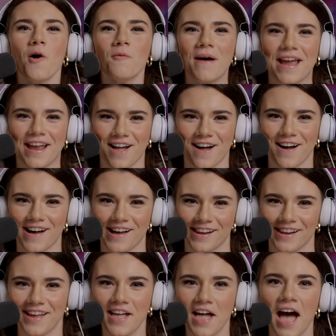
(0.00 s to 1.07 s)
oh my
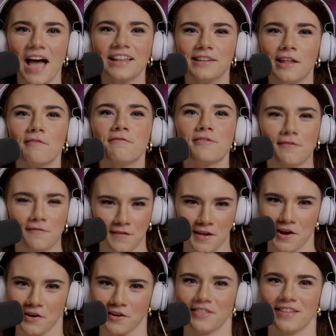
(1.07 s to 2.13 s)
God, I love the
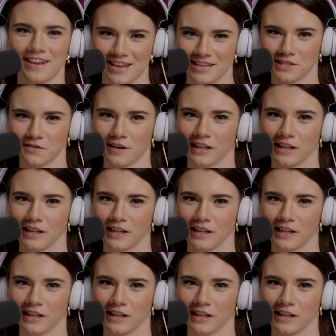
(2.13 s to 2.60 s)
fear that he is